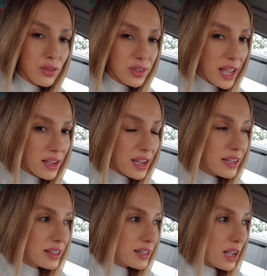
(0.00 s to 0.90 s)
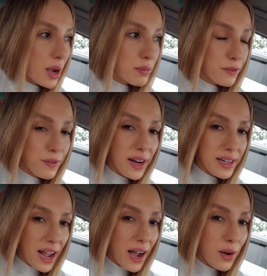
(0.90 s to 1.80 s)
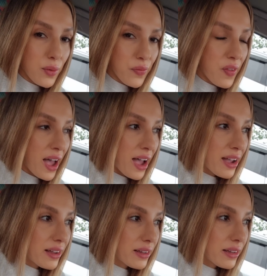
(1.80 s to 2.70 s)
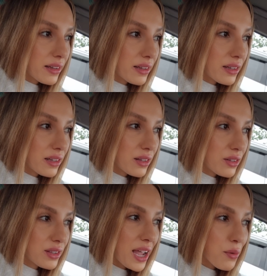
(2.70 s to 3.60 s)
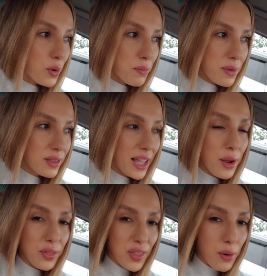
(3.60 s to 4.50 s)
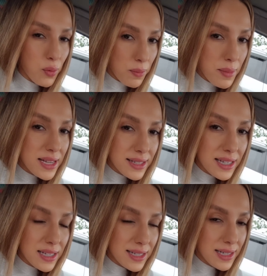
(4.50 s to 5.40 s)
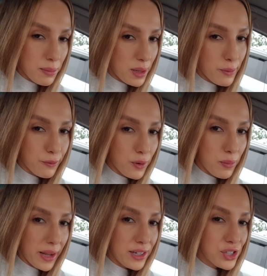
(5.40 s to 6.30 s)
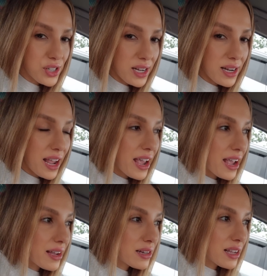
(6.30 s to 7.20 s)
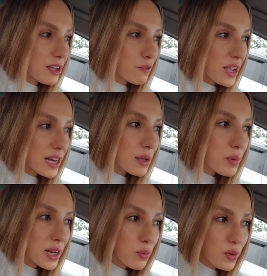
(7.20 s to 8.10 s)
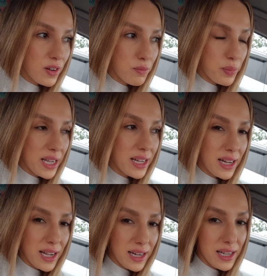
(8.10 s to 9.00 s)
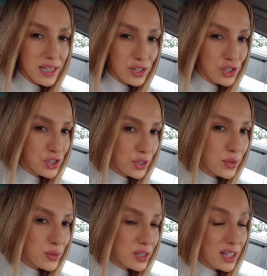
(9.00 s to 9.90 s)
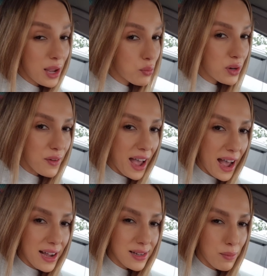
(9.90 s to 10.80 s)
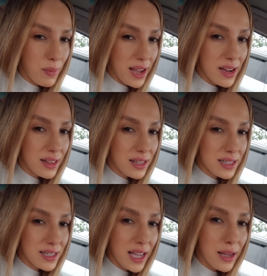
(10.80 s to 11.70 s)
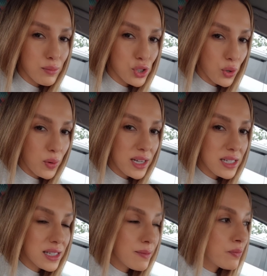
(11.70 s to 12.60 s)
they come to find out that they were missing some information, and if anybody would have been in his shoes, they would have had to make the same choice.